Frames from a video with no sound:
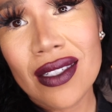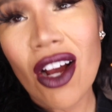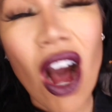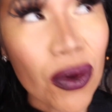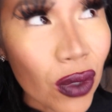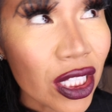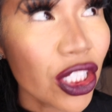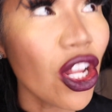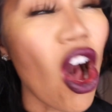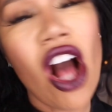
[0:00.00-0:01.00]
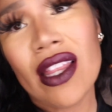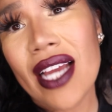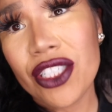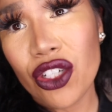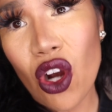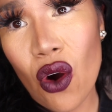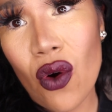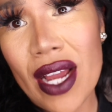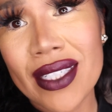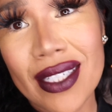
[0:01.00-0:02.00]
God will not let you
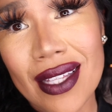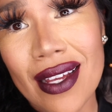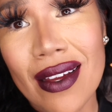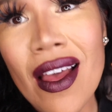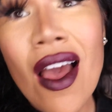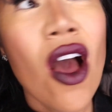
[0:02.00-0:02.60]
go into the